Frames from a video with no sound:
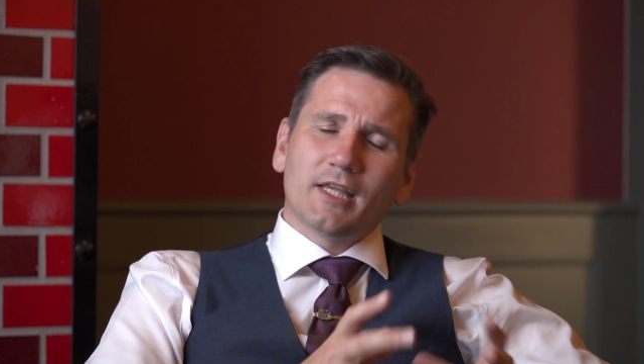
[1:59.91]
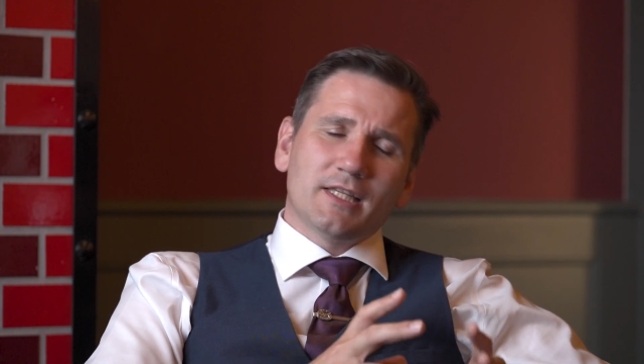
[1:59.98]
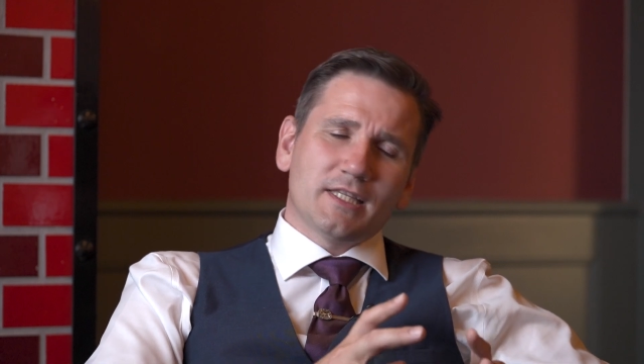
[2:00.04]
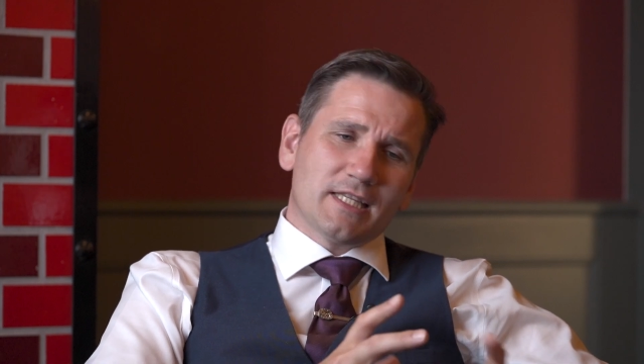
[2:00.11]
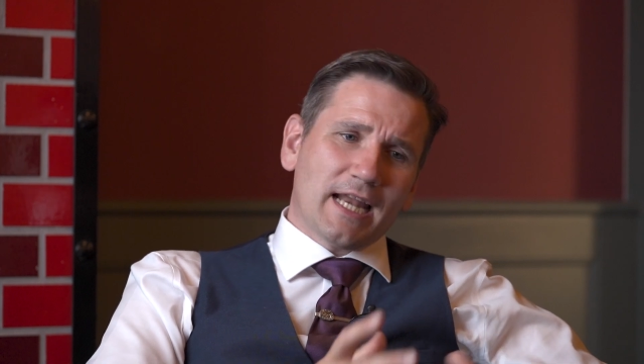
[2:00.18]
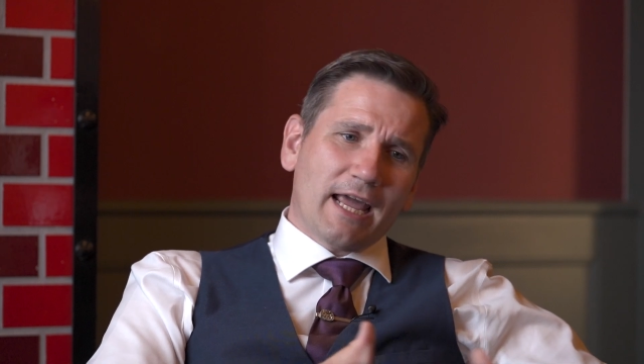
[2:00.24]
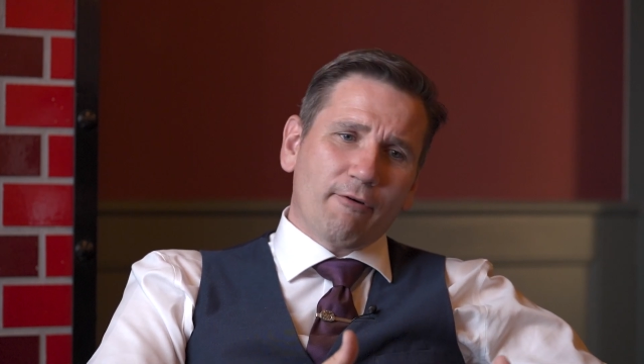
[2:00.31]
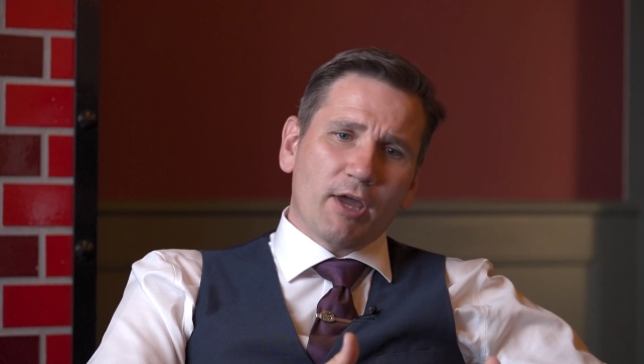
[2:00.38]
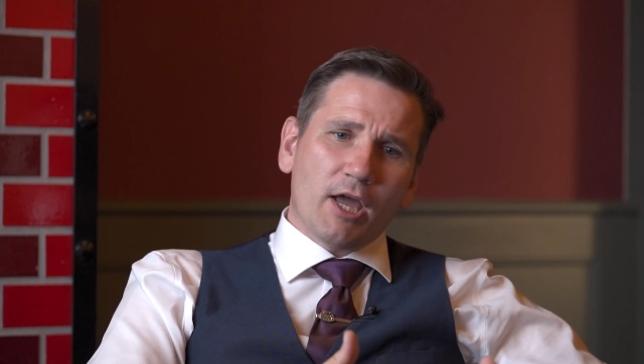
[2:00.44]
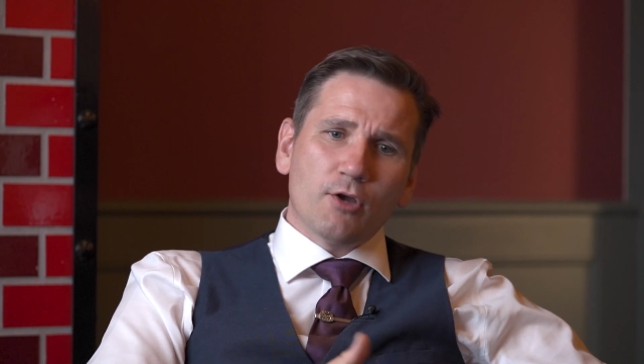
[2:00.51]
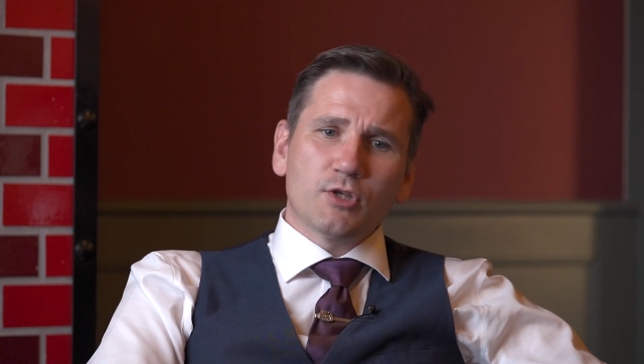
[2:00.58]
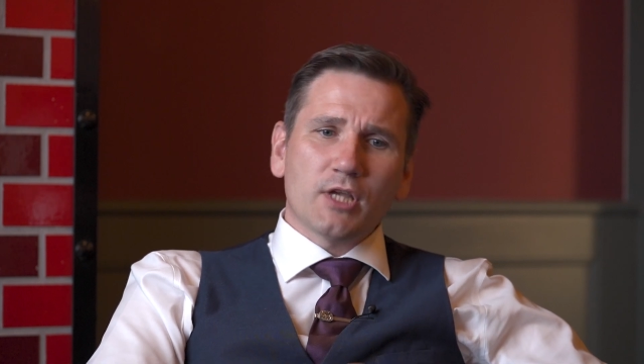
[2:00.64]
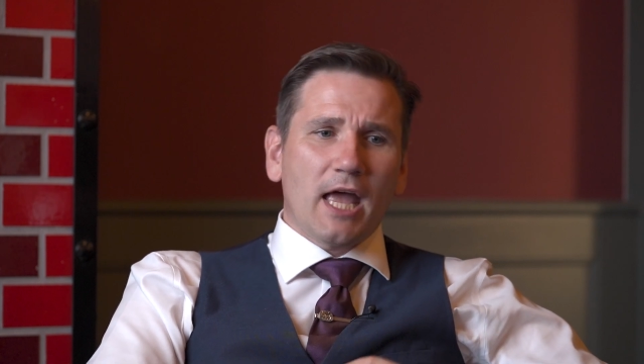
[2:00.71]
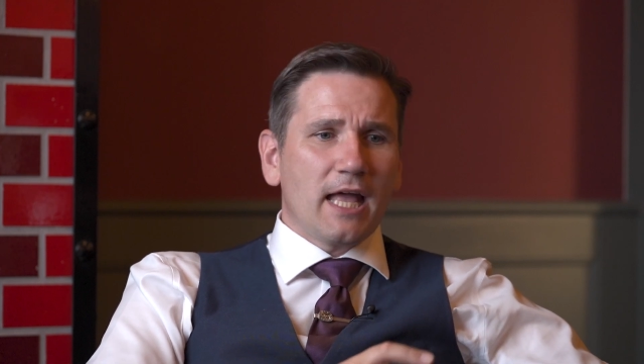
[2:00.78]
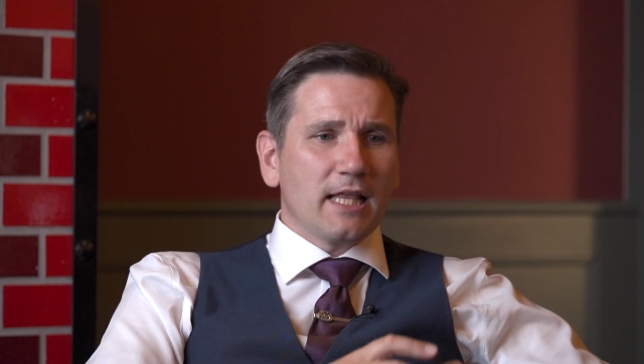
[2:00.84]

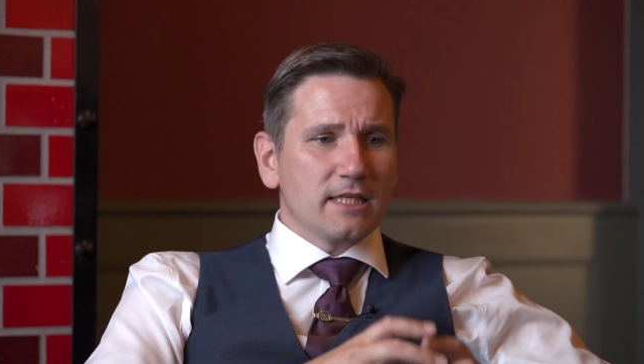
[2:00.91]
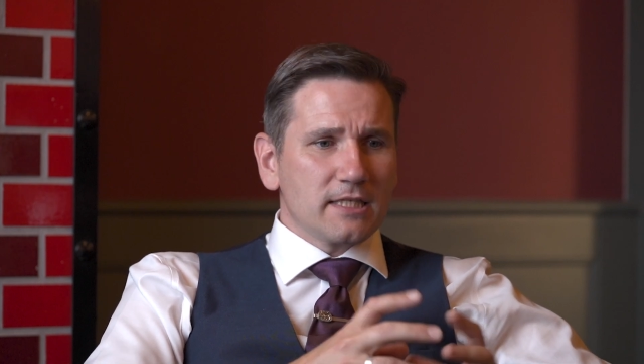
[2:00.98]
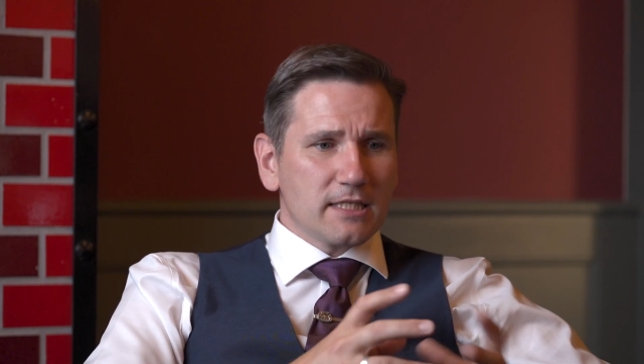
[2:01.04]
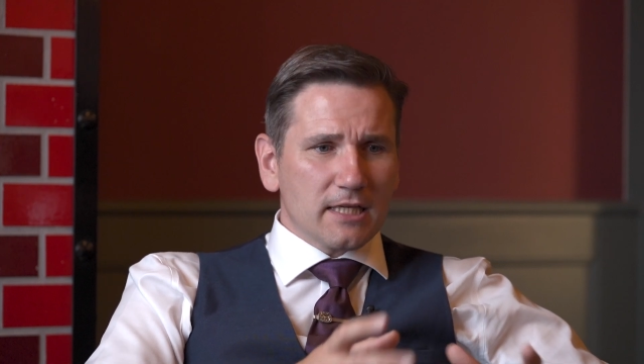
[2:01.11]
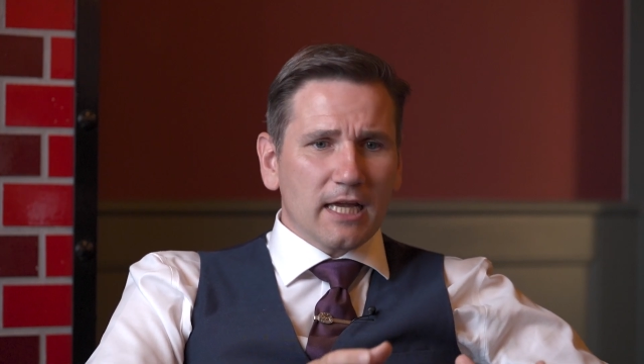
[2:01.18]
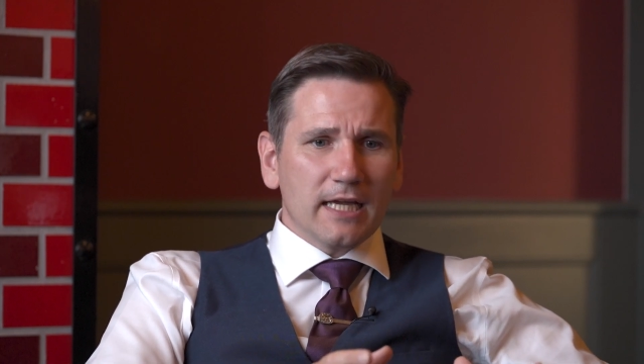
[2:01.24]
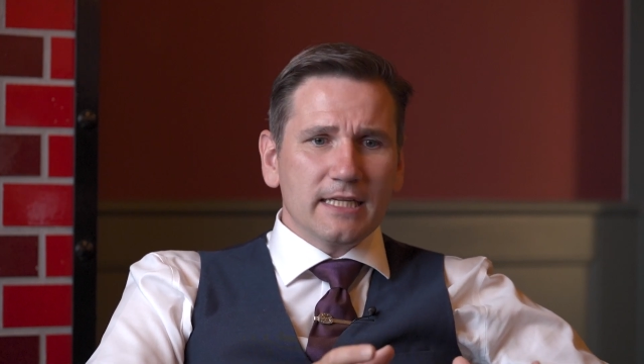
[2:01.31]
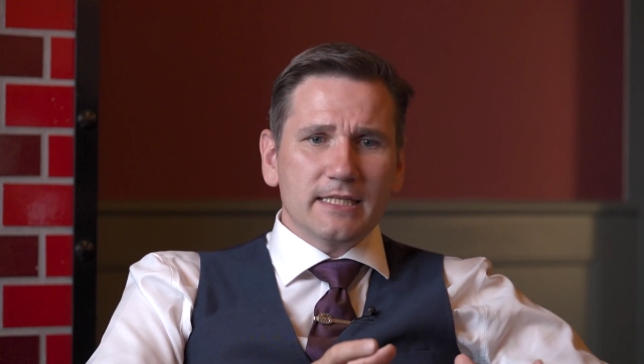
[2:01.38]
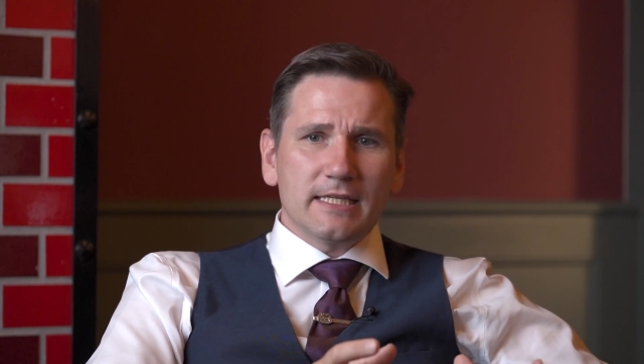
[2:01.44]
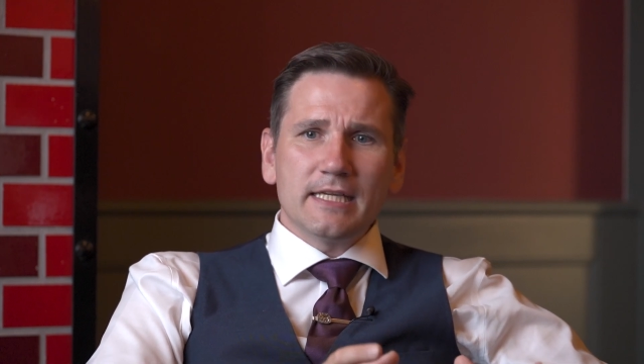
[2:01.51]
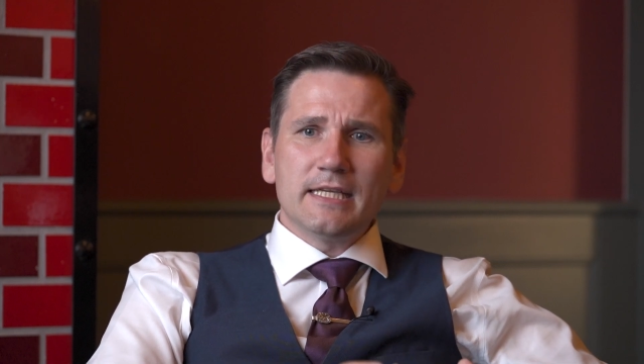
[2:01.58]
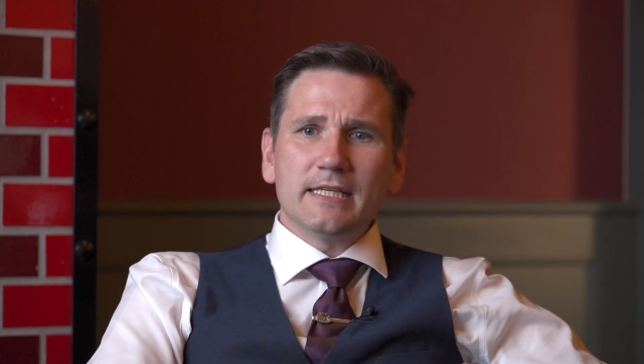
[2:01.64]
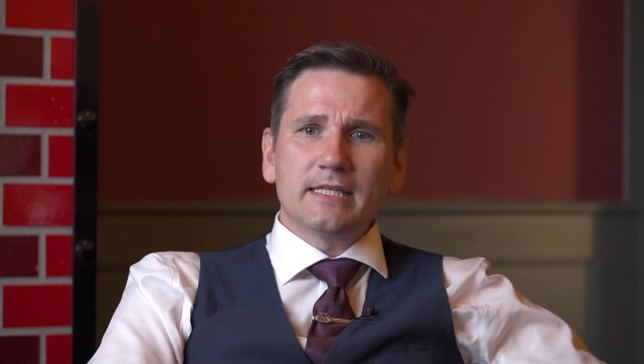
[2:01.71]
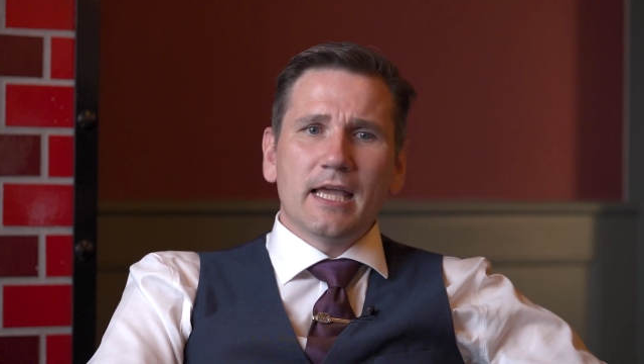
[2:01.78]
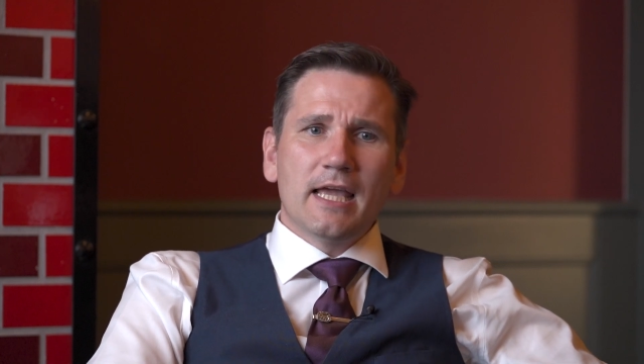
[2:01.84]
scenarios and
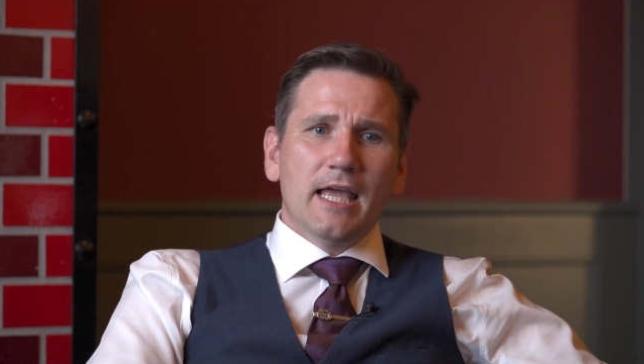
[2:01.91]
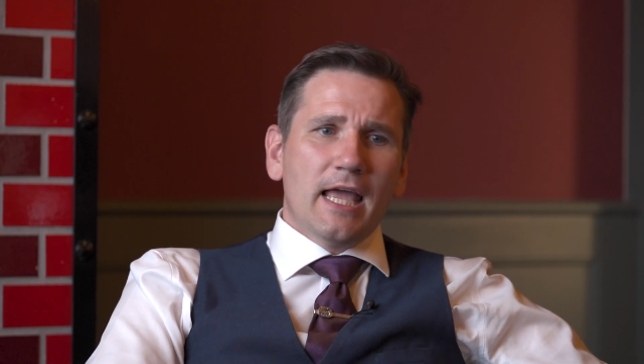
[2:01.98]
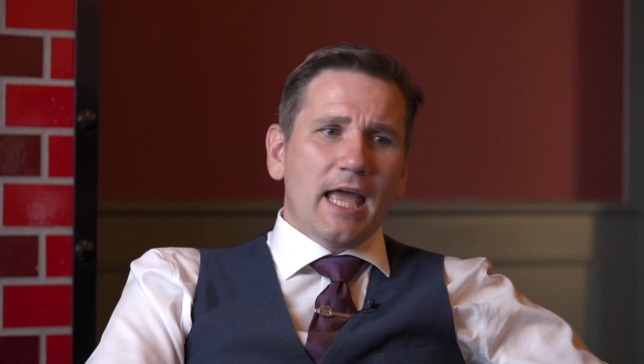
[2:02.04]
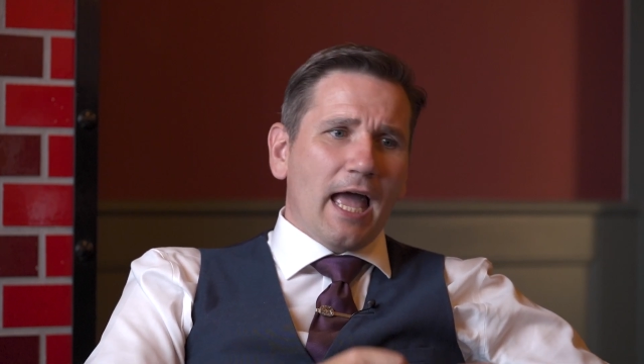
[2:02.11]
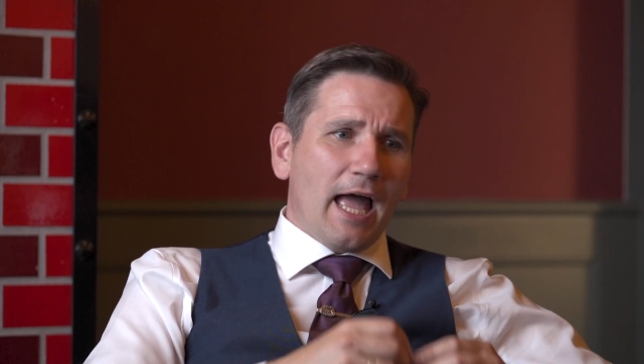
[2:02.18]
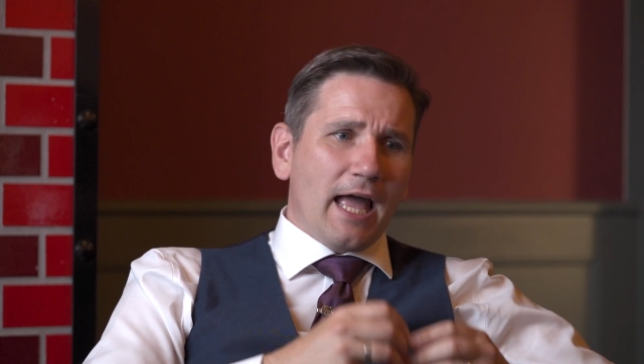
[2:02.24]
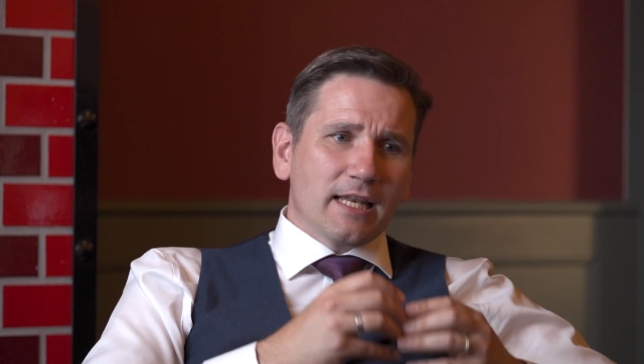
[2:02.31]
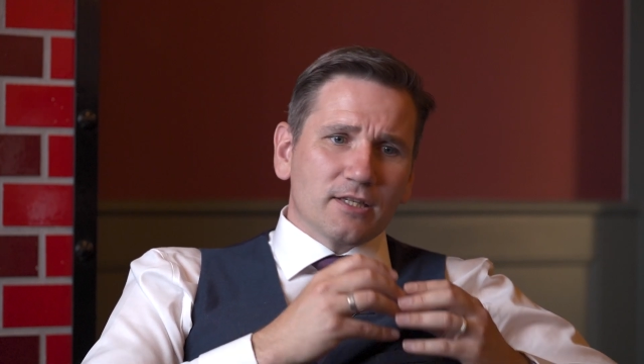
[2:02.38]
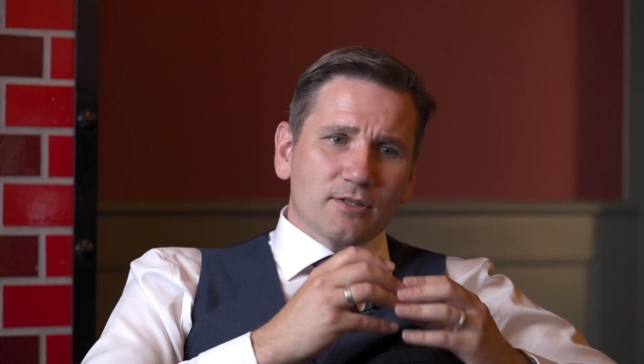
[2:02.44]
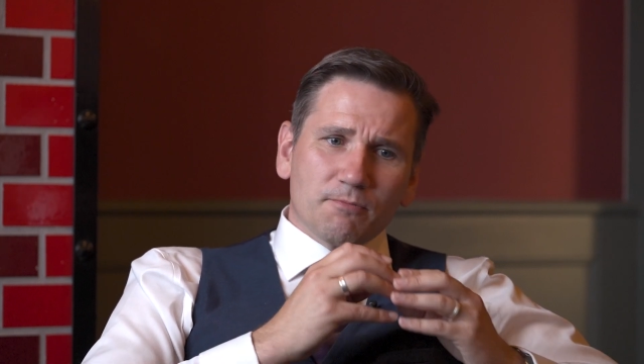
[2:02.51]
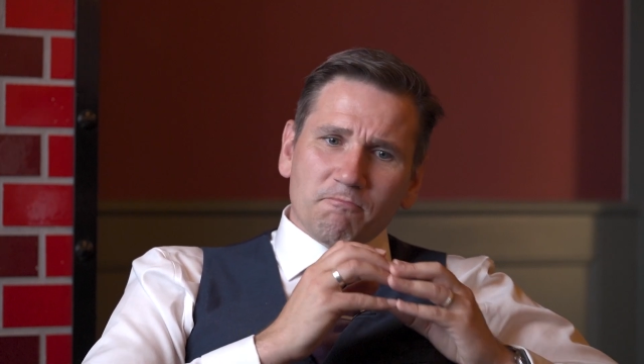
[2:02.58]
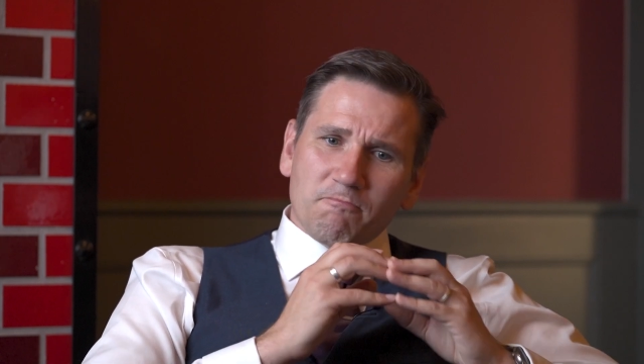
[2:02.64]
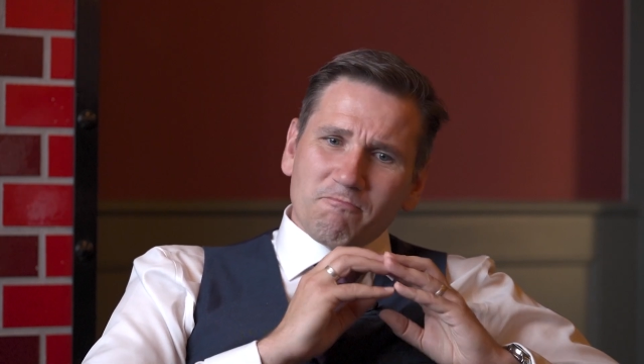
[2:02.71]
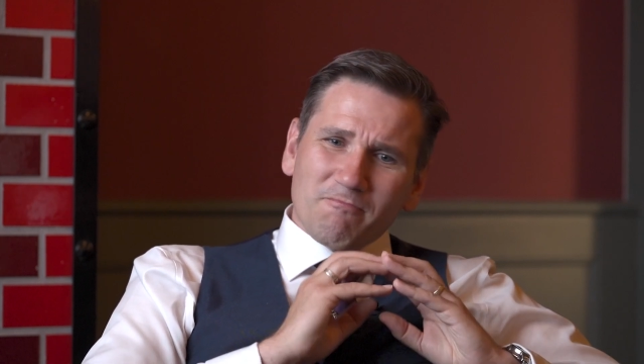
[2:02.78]
sizes and